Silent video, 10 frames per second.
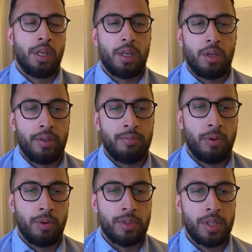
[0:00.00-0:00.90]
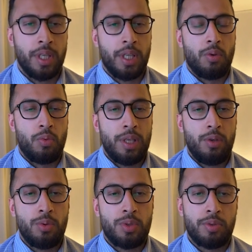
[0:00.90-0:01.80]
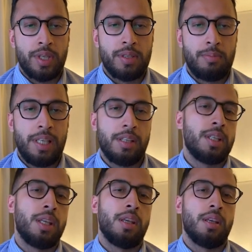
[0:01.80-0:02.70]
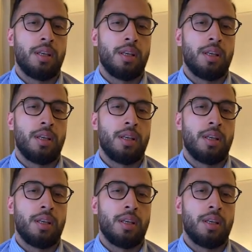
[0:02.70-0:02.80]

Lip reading: a lot of boards, we lose traceability.